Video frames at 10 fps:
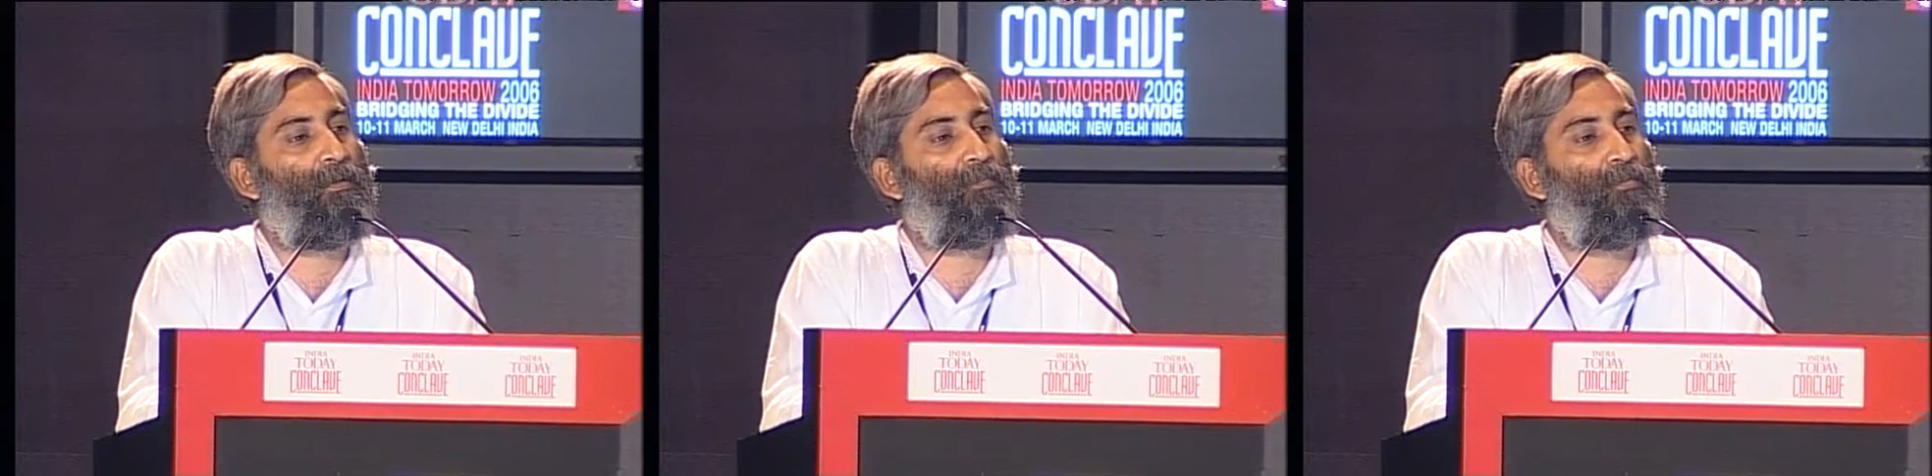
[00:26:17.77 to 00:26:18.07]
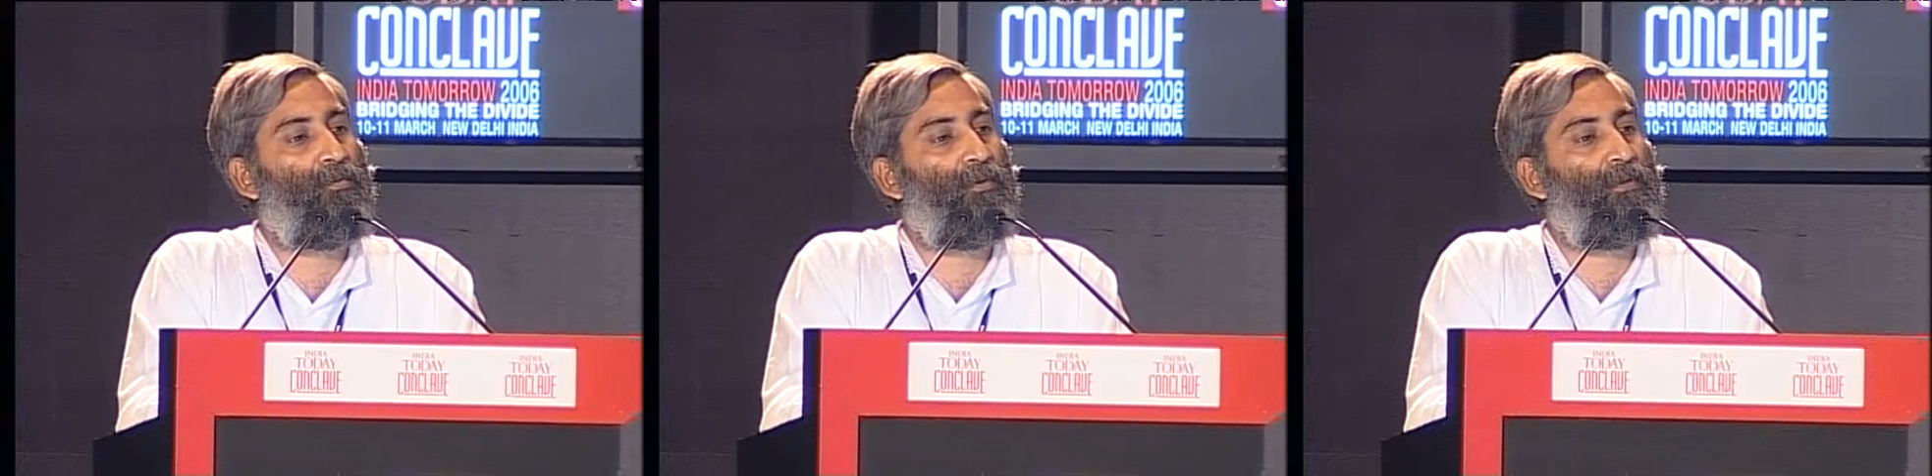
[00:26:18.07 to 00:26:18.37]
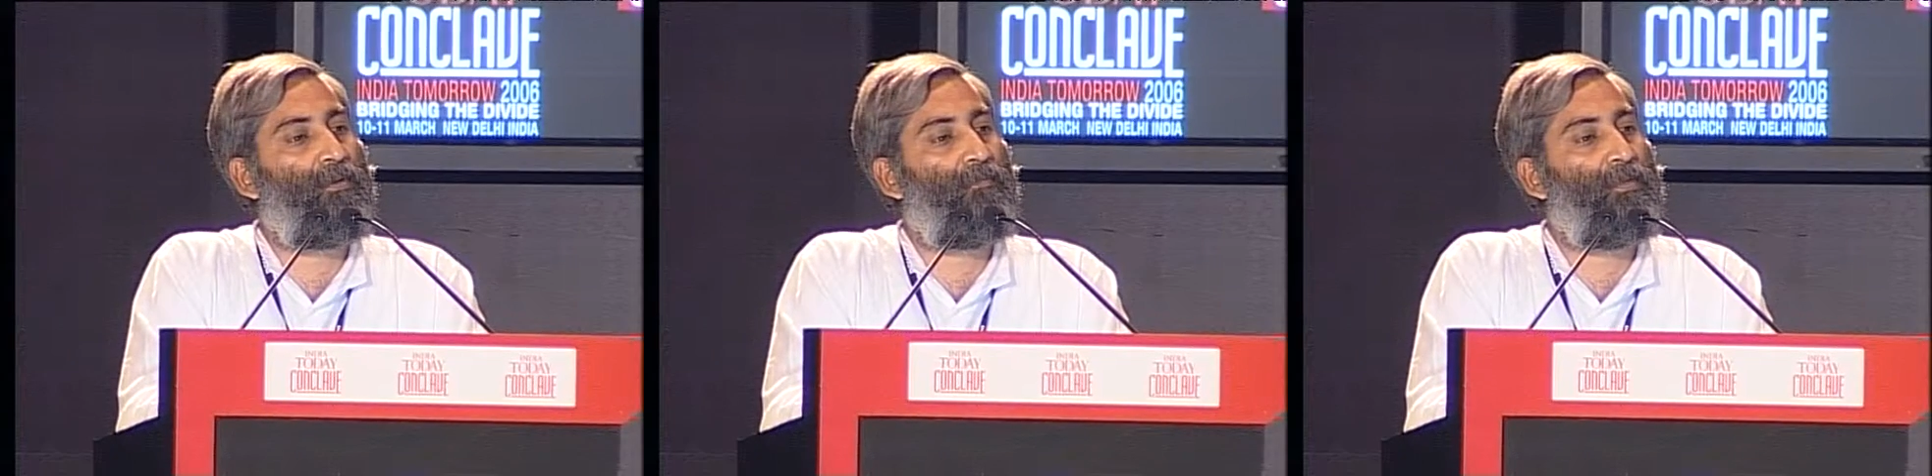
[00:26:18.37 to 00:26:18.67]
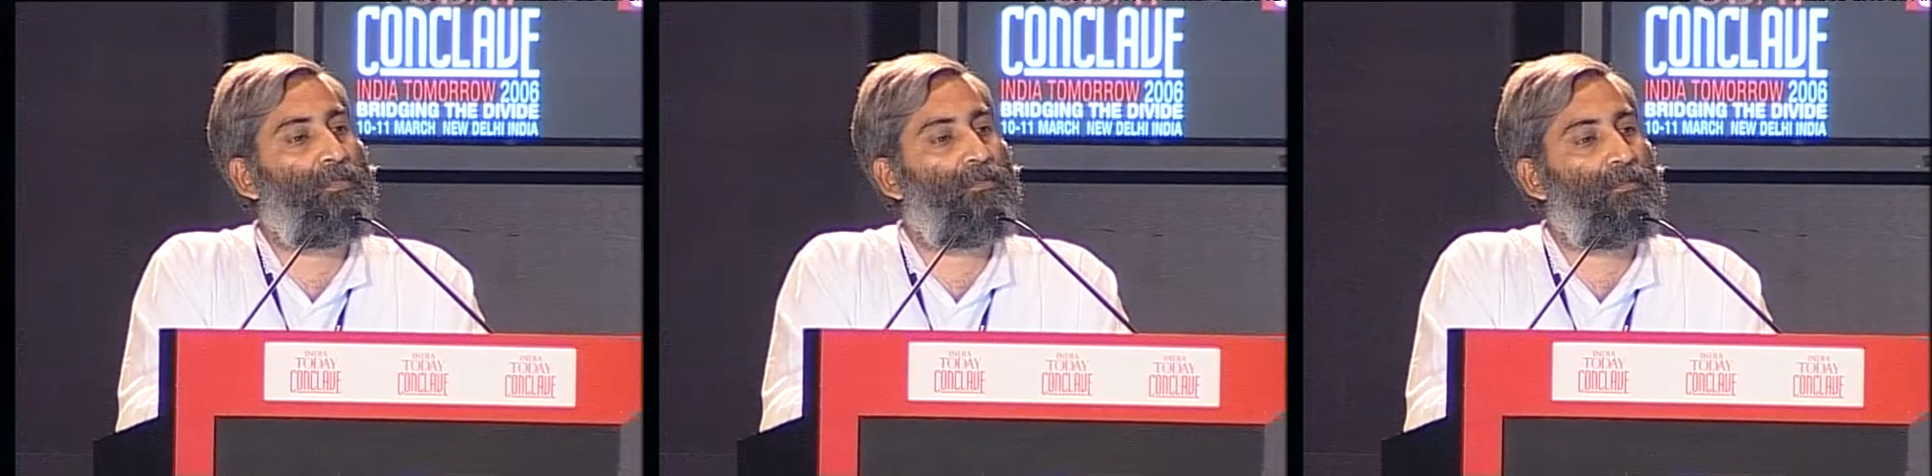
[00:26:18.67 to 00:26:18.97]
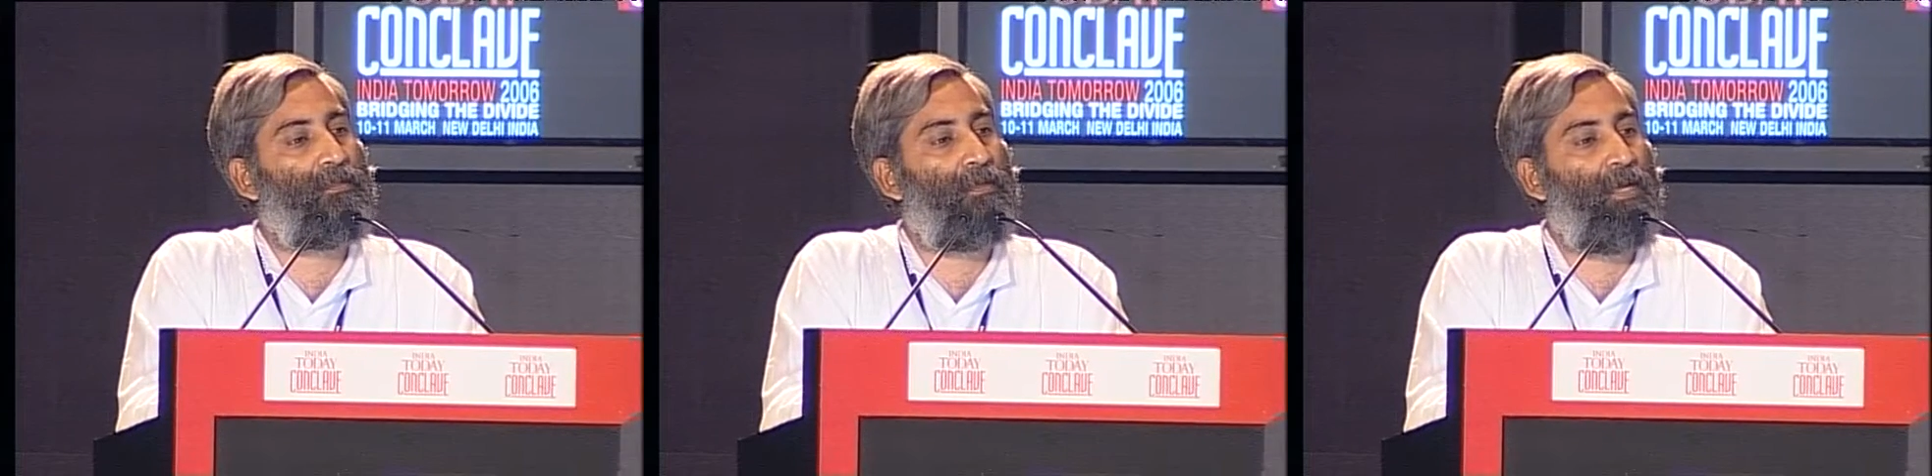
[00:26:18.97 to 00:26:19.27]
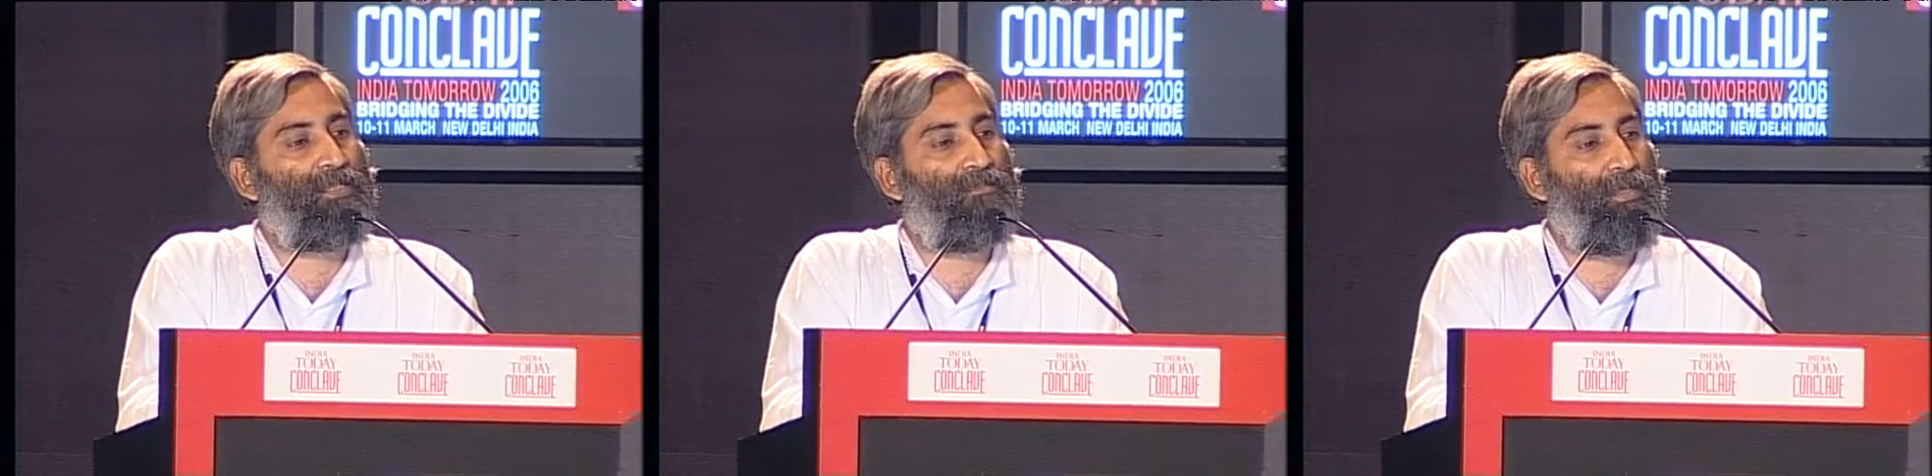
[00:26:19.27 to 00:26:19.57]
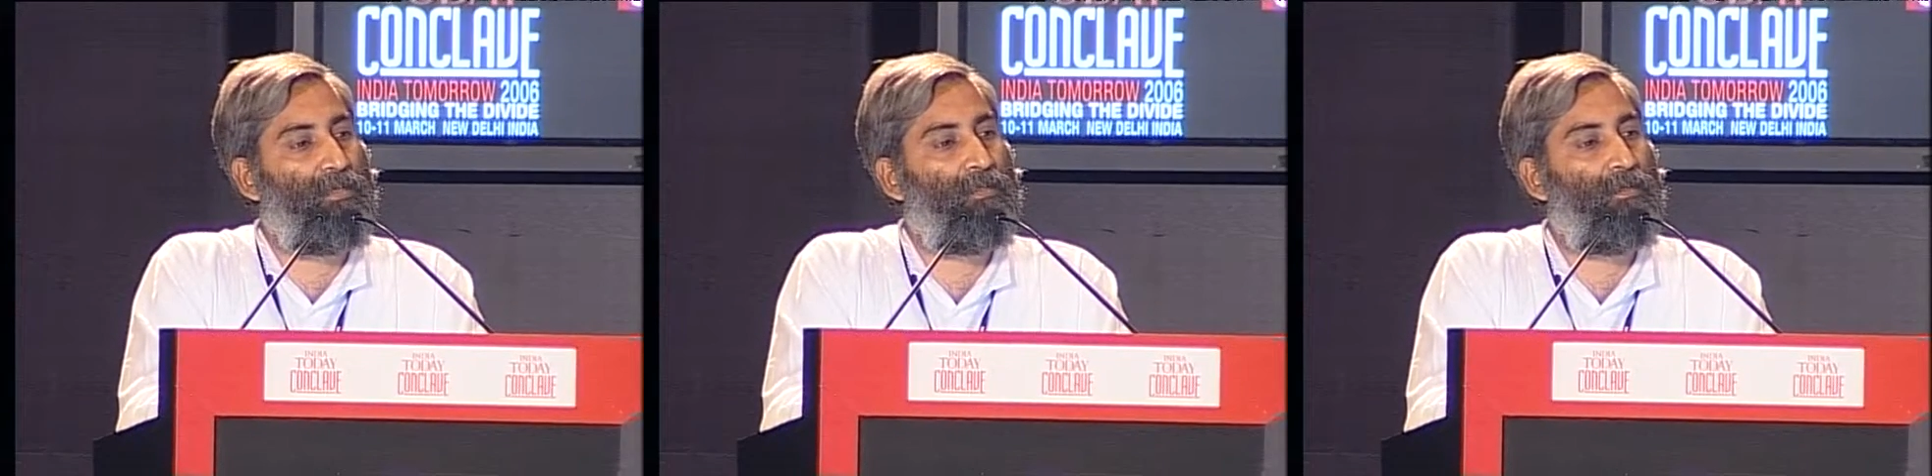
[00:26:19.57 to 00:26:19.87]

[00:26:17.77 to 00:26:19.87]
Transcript: report which uh, has been